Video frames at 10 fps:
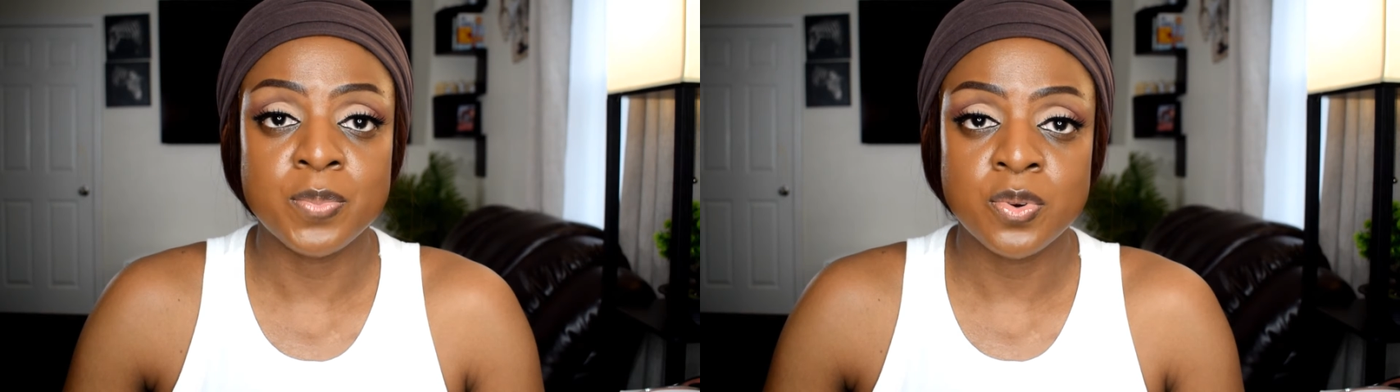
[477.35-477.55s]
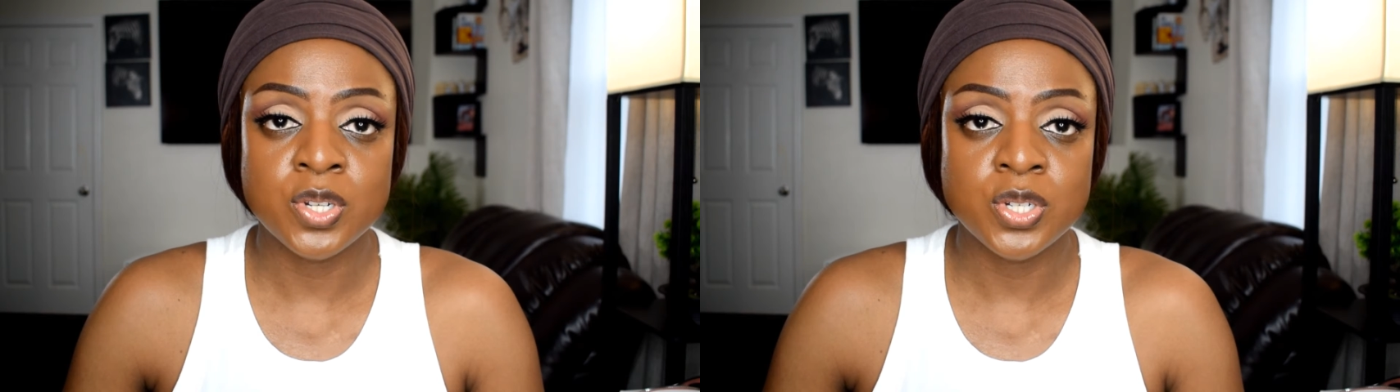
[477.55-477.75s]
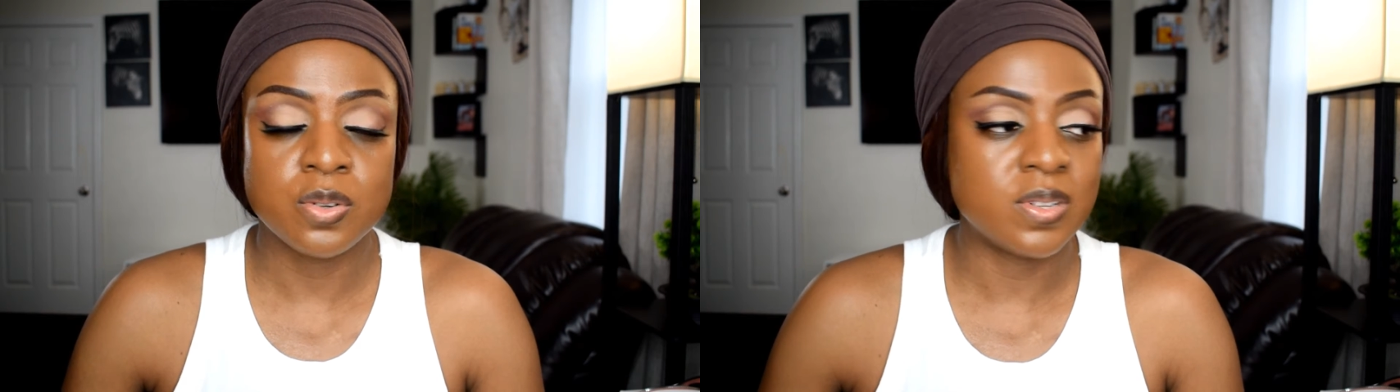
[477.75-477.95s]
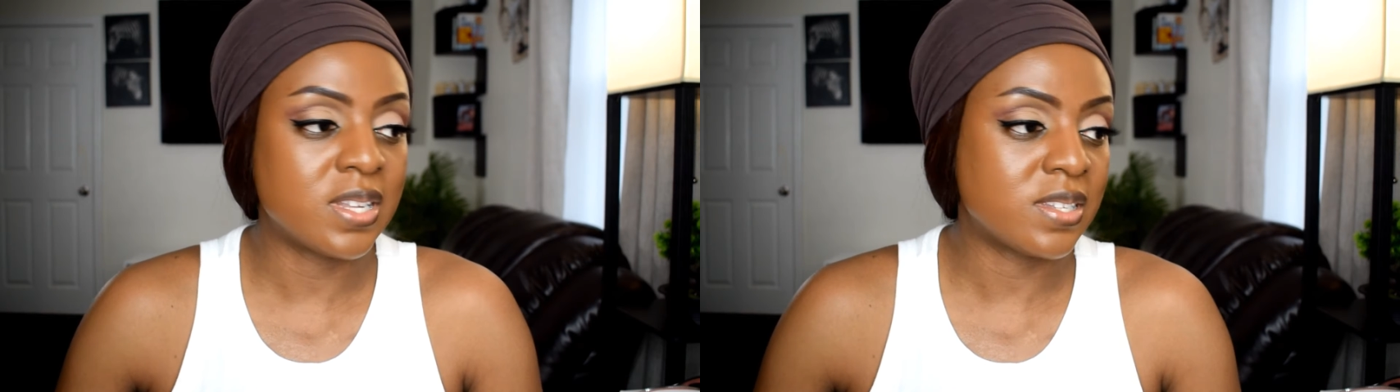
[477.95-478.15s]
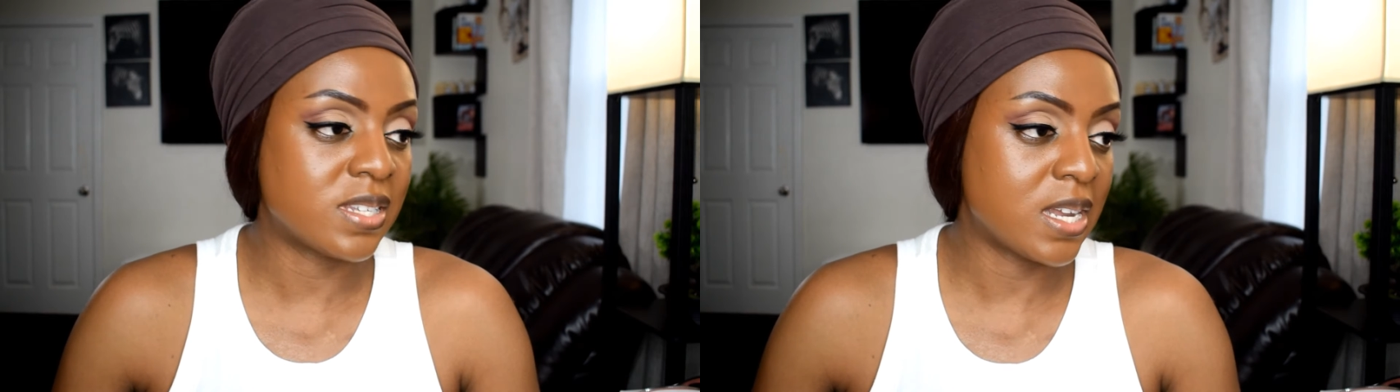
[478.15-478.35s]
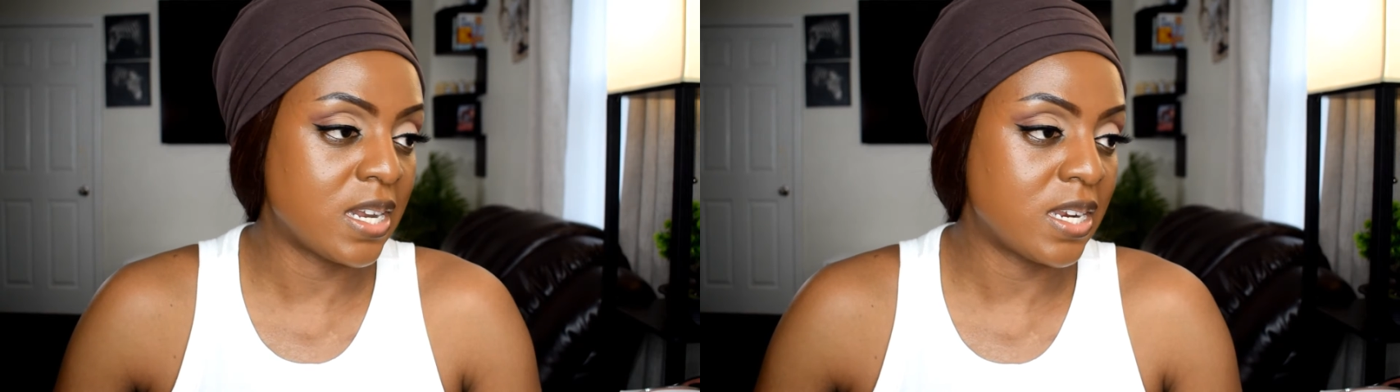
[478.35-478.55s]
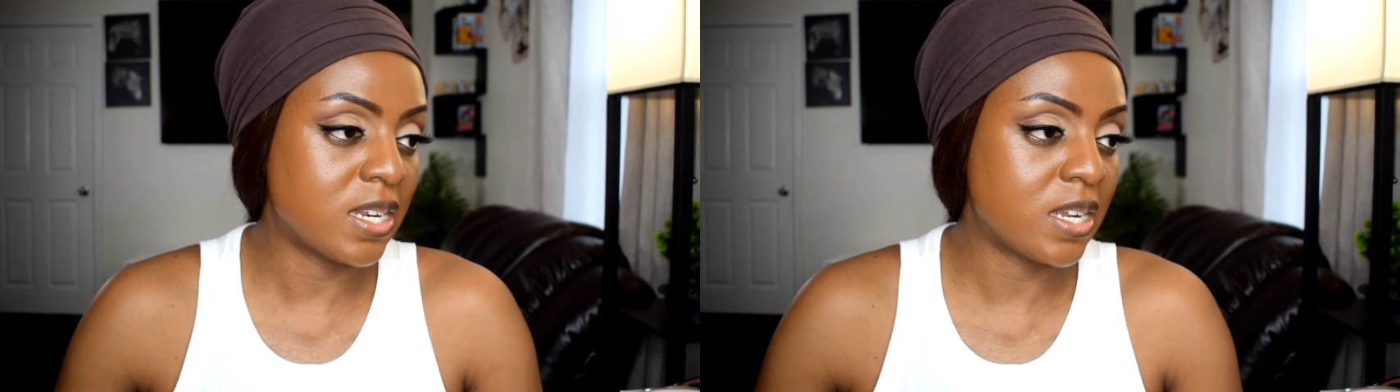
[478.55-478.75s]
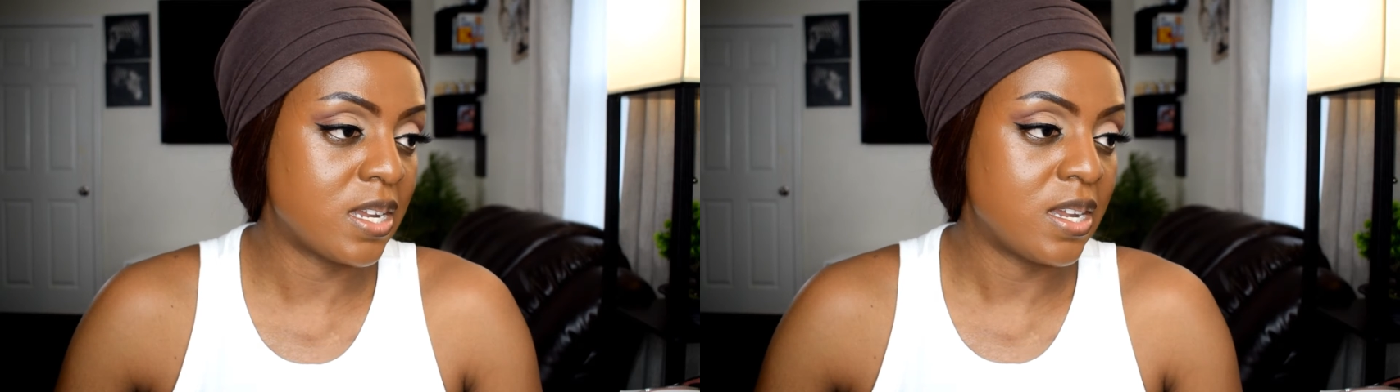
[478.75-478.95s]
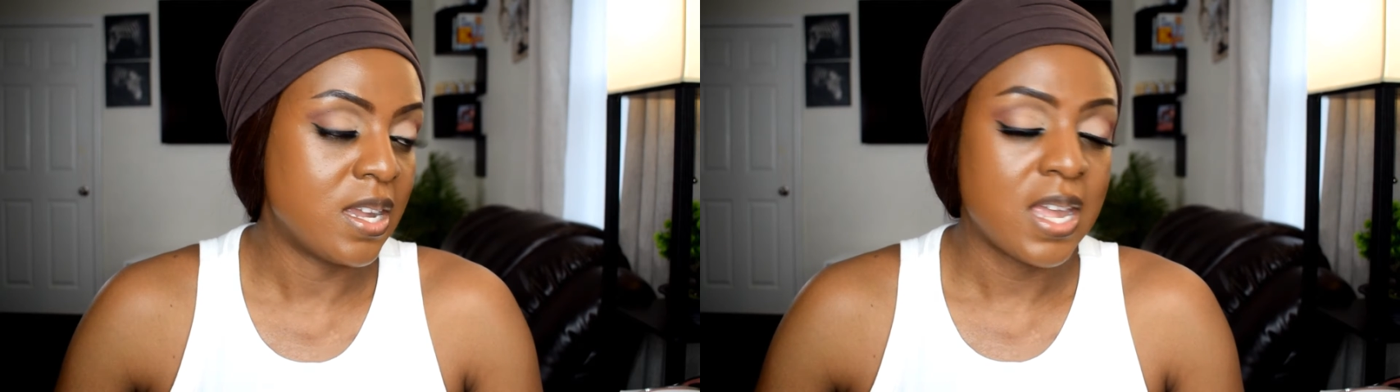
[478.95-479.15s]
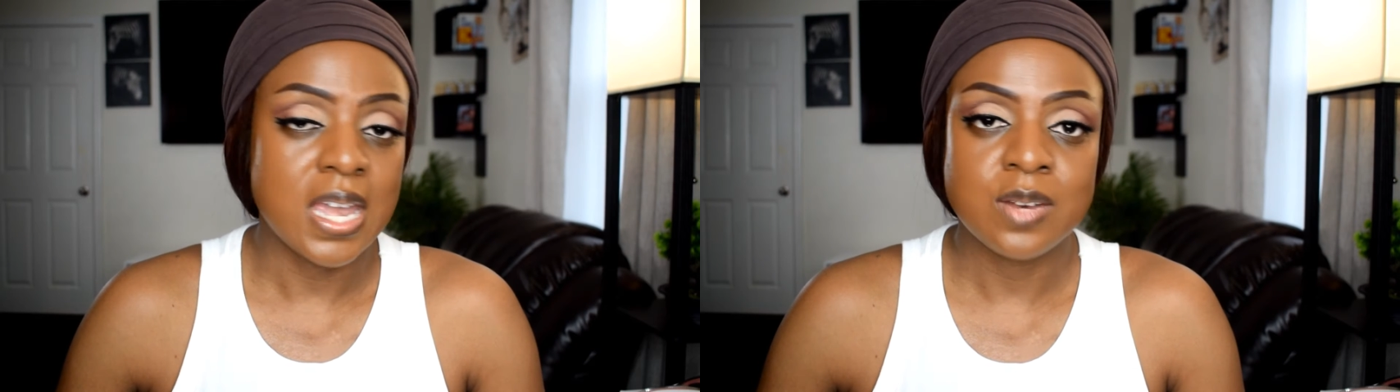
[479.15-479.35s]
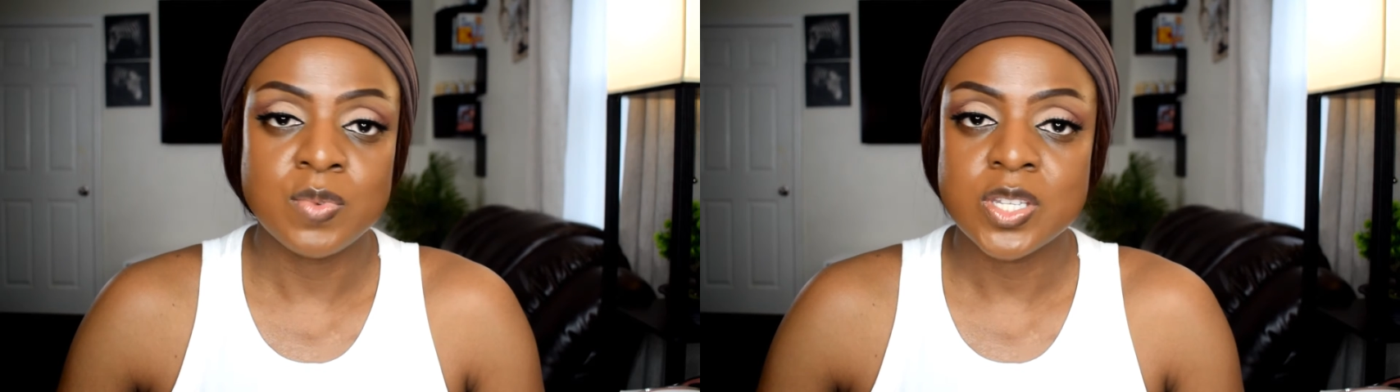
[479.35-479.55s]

brush on the side and with a